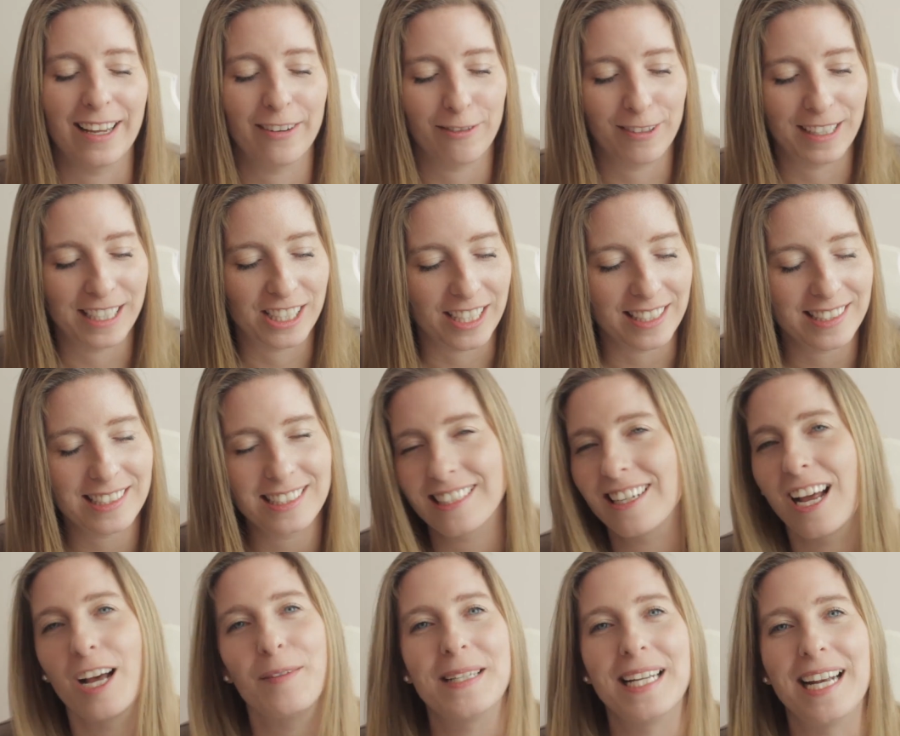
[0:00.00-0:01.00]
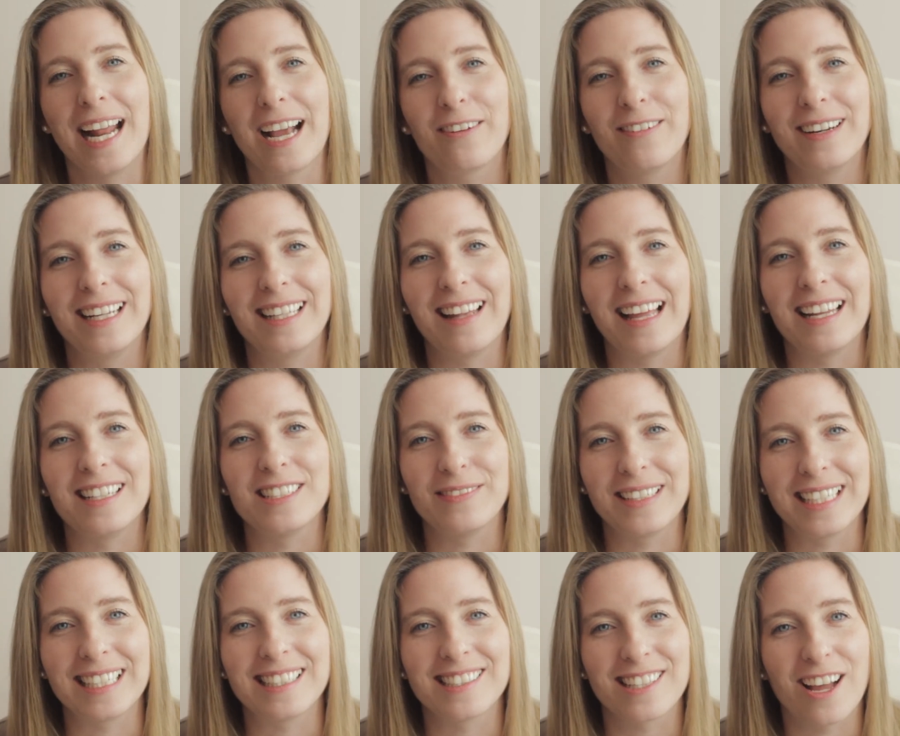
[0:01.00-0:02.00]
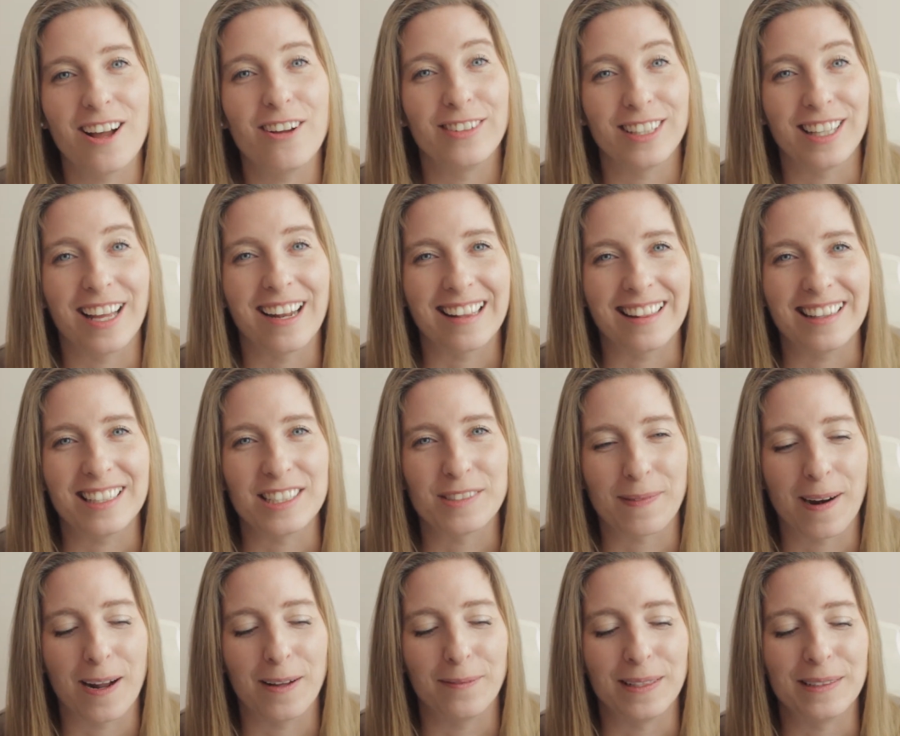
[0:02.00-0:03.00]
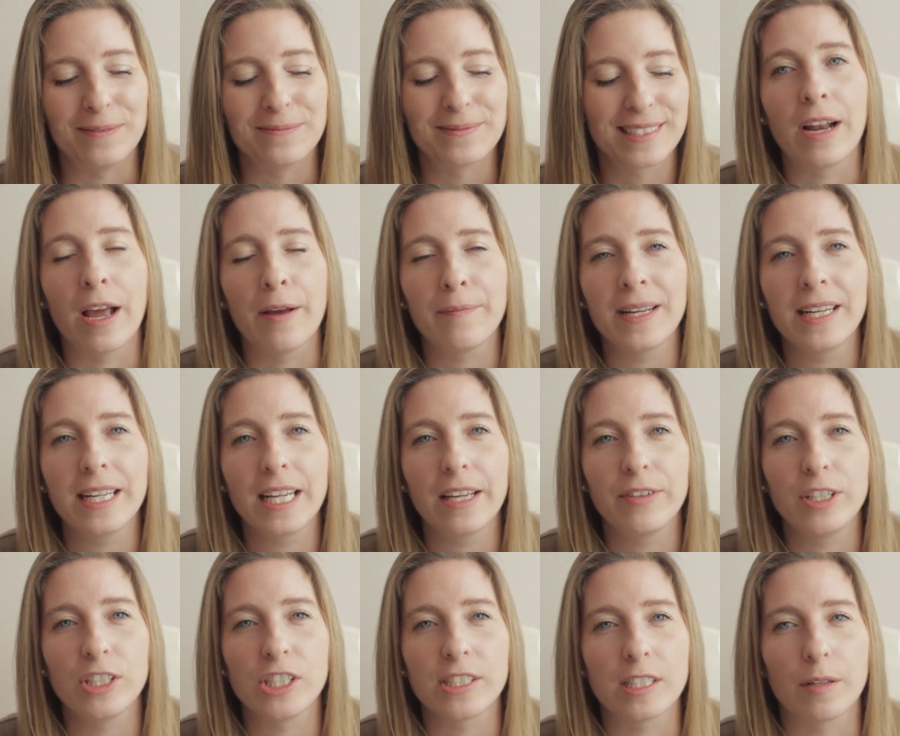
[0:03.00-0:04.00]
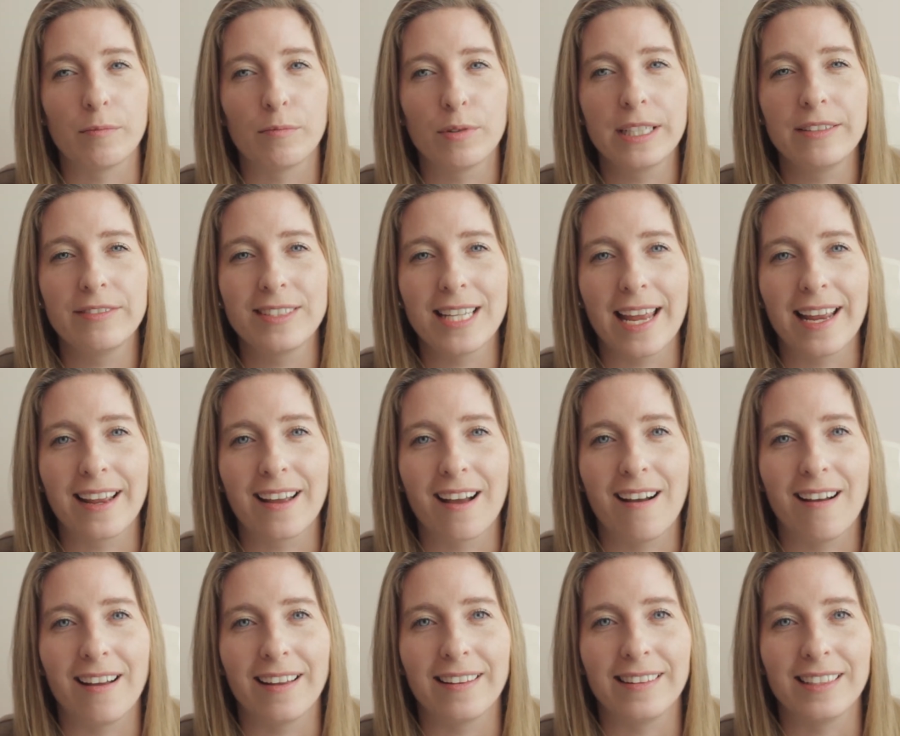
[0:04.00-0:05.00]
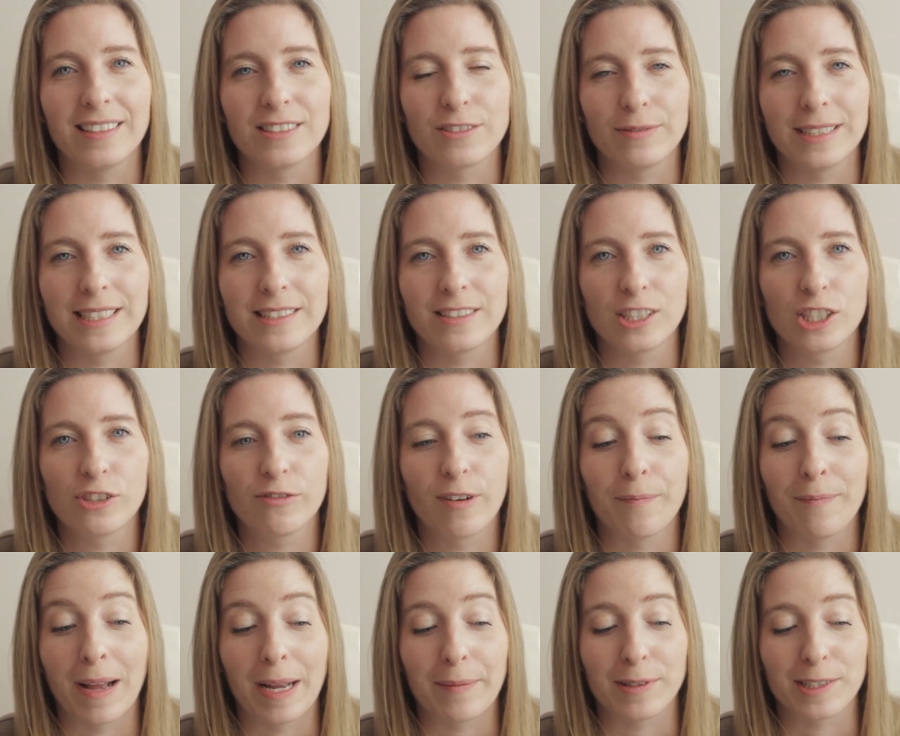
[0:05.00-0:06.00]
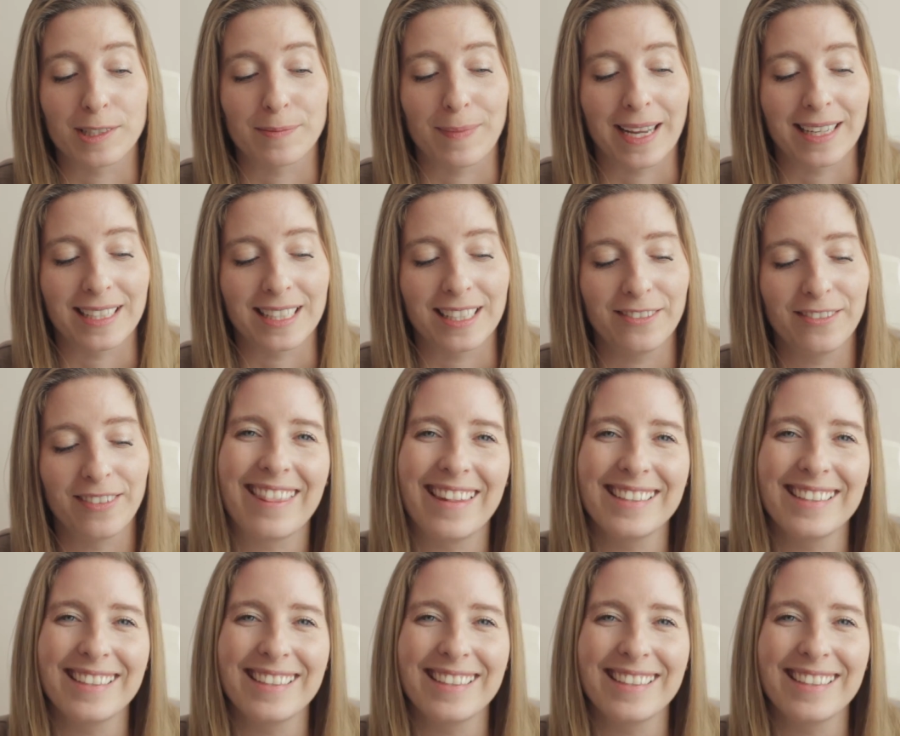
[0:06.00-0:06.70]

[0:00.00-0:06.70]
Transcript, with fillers: If we just adopt an equity lens, we can solve a lot of these problems. Now I'm gonna give you just a brief take on this research from my perspective.